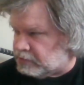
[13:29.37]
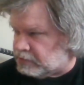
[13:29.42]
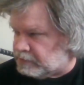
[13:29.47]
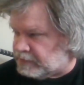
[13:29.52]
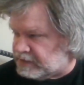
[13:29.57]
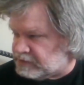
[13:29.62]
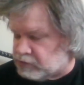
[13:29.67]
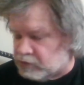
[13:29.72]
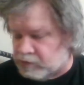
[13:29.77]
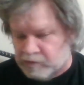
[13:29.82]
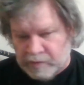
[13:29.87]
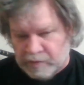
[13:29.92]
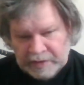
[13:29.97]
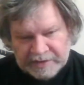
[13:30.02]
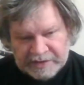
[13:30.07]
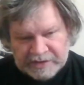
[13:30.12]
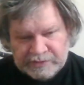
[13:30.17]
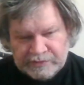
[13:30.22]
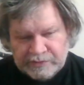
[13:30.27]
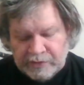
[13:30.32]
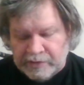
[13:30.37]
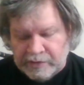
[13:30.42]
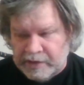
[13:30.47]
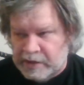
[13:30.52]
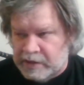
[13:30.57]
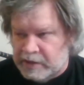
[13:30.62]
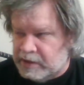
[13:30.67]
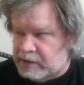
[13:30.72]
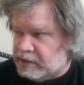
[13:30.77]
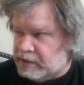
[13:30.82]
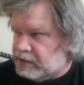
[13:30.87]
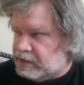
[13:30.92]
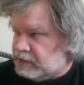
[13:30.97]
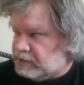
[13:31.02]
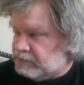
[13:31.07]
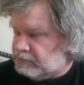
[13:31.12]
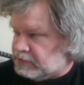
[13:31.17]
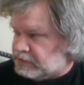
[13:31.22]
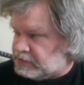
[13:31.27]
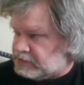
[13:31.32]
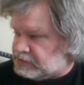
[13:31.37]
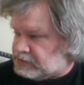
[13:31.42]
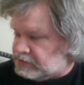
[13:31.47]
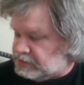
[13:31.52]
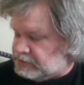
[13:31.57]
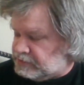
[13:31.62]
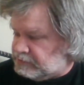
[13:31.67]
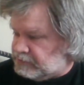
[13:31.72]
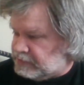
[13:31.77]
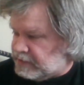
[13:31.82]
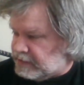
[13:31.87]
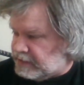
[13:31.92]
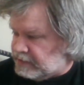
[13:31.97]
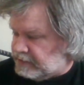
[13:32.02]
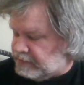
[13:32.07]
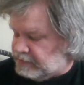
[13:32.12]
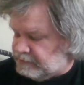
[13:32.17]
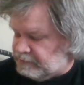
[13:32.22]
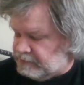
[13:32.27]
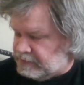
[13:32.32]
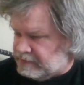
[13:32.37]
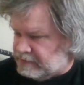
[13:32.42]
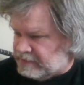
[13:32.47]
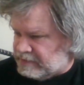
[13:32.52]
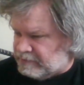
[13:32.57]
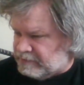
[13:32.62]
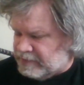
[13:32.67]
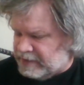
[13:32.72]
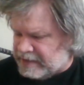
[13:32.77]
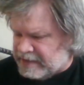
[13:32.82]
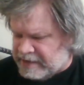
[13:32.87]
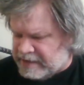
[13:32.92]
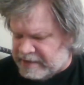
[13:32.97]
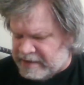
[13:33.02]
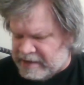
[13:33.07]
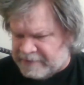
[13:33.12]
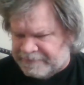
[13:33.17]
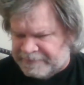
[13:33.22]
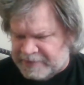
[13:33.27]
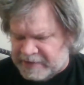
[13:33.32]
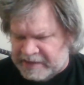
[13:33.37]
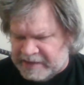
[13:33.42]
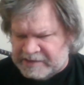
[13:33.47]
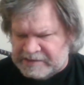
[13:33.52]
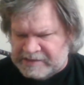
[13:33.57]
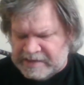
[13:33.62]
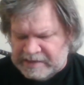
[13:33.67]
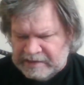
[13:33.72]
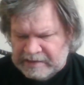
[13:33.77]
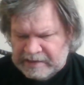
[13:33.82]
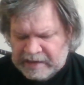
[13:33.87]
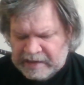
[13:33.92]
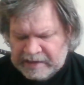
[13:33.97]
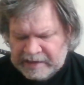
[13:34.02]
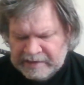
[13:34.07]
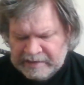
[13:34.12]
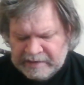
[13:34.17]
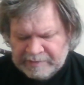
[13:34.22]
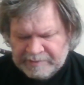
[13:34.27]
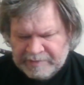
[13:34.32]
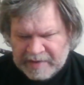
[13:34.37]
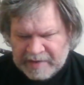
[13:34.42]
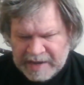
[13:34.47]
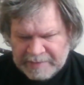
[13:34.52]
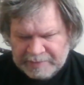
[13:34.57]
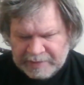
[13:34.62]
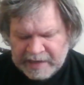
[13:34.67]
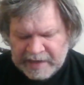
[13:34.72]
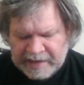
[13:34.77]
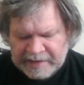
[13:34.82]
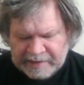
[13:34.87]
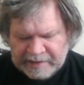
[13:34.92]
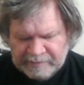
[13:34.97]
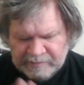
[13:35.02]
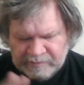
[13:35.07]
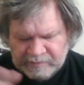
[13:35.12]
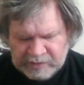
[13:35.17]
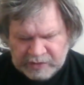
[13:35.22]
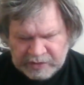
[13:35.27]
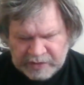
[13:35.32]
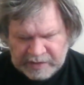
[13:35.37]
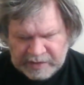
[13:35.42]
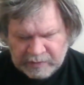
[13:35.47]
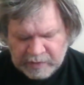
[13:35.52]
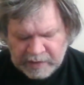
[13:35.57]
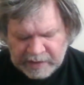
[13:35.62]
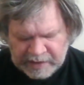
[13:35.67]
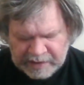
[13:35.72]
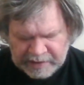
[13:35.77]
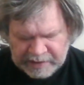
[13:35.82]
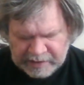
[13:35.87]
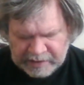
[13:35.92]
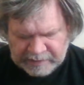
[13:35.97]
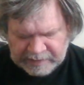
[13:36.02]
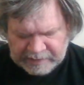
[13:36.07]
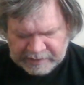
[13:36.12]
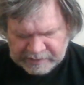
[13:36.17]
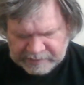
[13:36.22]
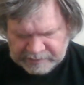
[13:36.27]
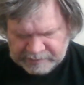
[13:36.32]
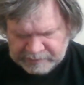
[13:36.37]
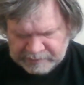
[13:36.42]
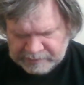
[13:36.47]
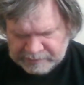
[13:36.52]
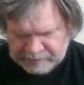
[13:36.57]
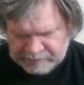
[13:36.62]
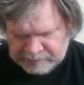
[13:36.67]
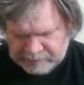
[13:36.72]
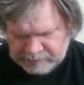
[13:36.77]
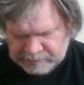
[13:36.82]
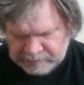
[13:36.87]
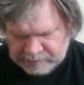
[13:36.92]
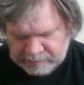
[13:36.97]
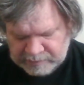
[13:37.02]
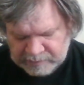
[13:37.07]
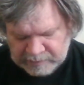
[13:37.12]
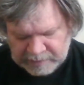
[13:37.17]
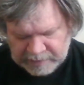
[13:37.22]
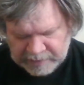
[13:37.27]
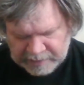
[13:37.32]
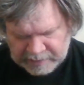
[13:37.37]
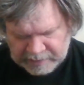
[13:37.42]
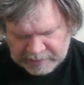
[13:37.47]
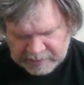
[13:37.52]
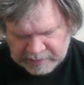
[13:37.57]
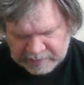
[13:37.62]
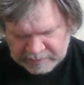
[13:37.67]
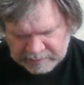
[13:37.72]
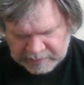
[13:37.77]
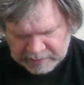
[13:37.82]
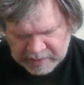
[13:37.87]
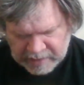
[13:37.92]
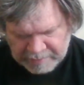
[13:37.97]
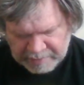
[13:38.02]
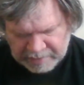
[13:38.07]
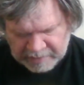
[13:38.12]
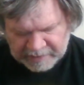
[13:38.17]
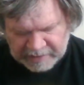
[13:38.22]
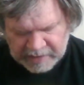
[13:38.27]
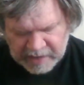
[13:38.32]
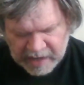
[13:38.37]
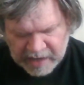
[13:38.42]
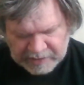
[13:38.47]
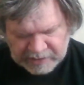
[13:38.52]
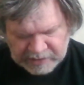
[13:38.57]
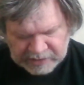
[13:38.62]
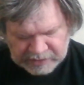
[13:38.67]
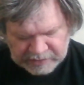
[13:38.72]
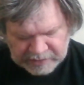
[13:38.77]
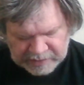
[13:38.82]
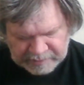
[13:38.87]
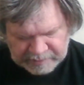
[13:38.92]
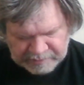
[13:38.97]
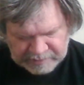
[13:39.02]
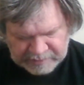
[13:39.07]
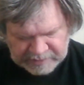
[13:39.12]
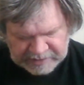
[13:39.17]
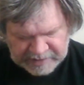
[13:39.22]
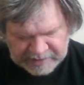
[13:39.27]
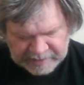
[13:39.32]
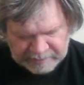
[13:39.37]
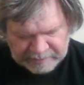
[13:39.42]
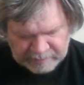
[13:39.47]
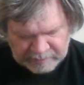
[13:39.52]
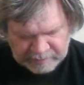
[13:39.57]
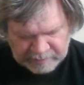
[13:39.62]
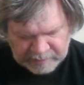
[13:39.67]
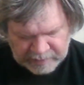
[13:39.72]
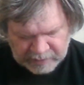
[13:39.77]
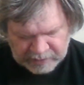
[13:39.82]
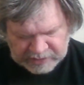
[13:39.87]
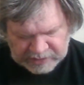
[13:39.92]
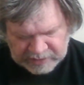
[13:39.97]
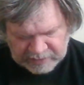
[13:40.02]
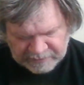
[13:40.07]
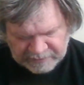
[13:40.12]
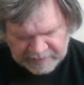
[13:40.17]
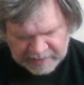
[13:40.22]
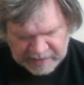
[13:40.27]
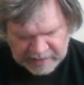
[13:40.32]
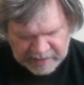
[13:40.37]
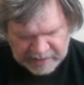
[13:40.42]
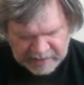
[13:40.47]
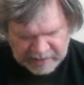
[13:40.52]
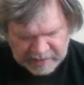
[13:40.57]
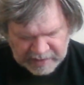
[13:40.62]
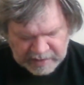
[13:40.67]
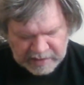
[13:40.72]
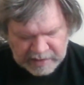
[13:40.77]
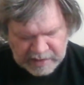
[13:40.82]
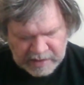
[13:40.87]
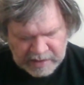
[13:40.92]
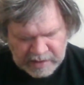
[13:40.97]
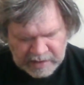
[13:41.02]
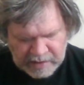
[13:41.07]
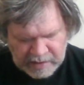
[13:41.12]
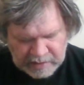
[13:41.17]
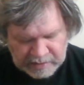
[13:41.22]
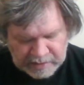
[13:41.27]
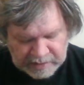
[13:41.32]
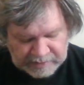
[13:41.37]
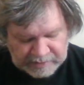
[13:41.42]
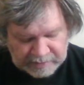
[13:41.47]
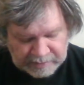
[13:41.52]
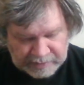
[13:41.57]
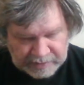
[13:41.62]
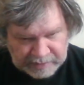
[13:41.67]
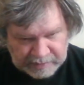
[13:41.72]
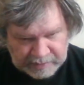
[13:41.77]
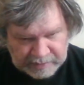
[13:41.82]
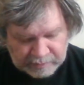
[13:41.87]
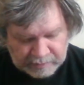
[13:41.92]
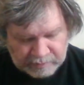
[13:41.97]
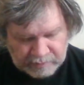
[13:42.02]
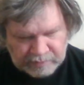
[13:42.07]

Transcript: Otherwise, we're really screwed. But uh, we got a, we got enough things in the, in the pipeline and trying to work out here. You know, like you know, a couple of our doctors trying to send notes to the VA because the thing you know.